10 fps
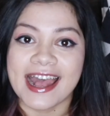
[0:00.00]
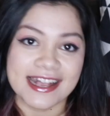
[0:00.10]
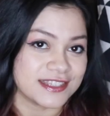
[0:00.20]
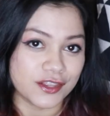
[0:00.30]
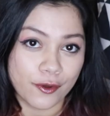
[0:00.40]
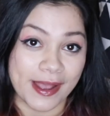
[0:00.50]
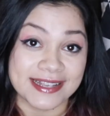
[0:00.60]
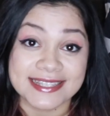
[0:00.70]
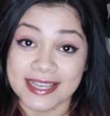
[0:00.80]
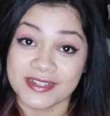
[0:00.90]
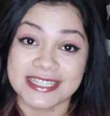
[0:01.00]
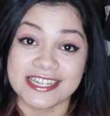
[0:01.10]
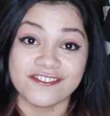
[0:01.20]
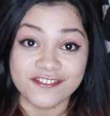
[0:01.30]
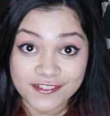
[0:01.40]
as low as
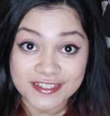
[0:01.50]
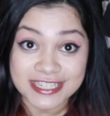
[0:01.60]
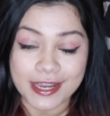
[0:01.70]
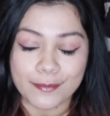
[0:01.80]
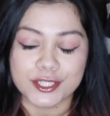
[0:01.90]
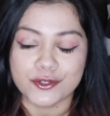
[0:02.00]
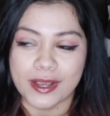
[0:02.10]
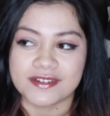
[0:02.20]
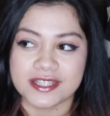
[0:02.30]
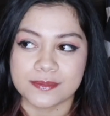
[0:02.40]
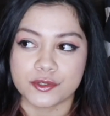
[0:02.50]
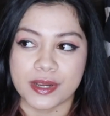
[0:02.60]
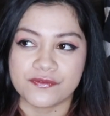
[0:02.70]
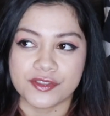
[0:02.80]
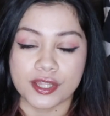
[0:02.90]
$17.50, but you have to
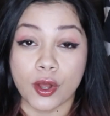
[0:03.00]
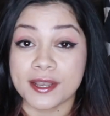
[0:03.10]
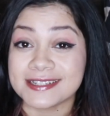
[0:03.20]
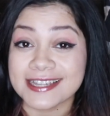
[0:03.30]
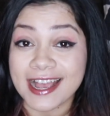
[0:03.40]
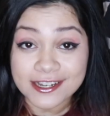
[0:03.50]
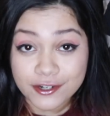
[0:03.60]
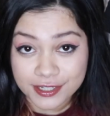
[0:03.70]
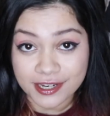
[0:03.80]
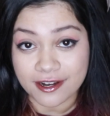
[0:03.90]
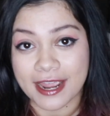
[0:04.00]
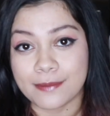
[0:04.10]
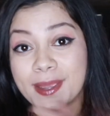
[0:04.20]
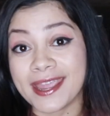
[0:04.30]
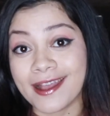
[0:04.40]
subscribe for the entire year
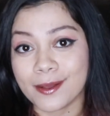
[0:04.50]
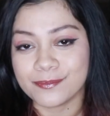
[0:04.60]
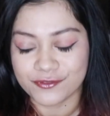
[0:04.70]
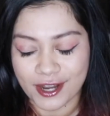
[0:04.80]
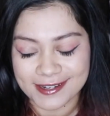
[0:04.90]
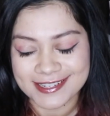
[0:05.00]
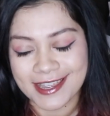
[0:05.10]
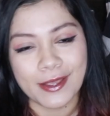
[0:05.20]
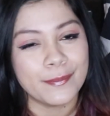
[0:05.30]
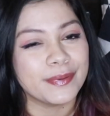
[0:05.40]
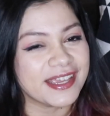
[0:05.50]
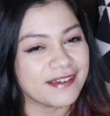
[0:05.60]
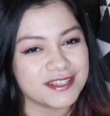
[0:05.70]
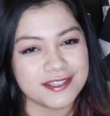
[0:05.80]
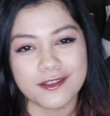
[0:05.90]
and pay upfront. But they
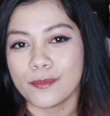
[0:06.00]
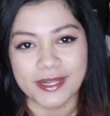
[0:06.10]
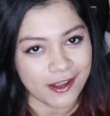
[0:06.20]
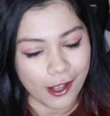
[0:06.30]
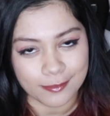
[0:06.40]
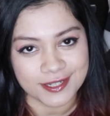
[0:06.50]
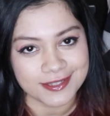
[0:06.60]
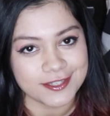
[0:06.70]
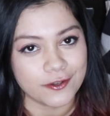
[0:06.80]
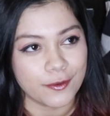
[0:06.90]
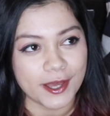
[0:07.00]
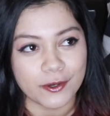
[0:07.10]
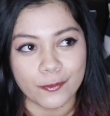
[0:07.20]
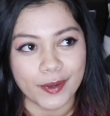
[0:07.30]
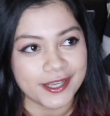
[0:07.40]
have so many options, so no
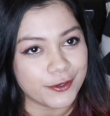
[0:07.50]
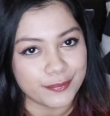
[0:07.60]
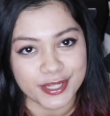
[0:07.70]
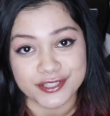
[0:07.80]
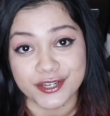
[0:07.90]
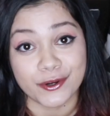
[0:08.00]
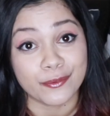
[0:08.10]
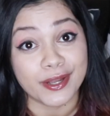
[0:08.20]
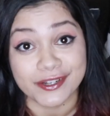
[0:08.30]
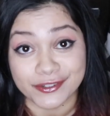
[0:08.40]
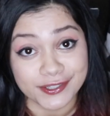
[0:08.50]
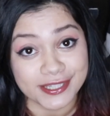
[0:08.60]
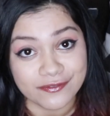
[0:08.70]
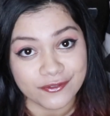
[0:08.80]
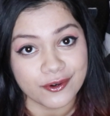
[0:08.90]
matter what your budget or what you're
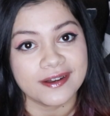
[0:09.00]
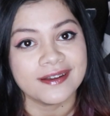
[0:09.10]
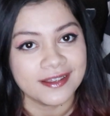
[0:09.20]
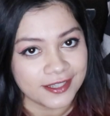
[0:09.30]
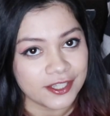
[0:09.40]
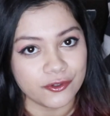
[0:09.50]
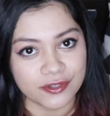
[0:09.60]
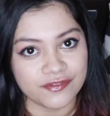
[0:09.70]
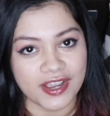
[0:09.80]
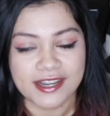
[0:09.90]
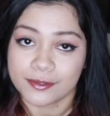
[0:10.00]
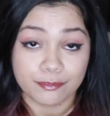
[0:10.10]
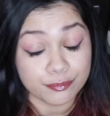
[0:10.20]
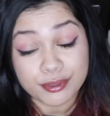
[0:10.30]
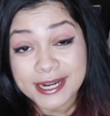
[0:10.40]
looking for, you can find a
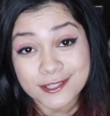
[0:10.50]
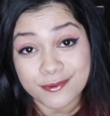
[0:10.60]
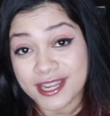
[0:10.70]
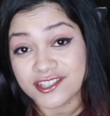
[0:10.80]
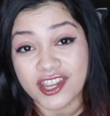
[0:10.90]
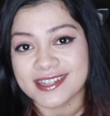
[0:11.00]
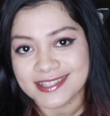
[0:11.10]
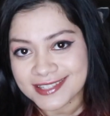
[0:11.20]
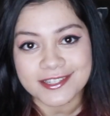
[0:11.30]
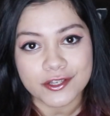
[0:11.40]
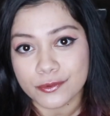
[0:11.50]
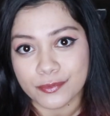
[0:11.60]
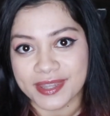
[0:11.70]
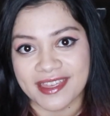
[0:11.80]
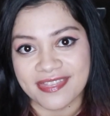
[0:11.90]
price range and it's still
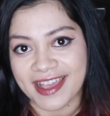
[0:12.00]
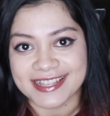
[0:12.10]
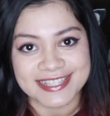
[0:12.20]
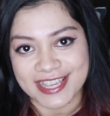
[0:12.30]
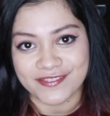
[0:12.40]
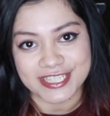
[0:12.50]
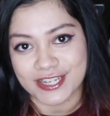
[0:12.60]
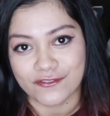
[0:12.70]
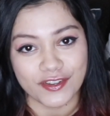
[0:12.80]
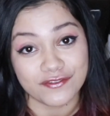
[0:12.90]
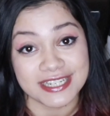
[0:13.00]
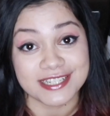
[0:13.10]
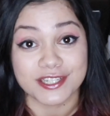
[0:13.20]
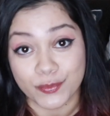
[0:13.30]
within that $17.50 to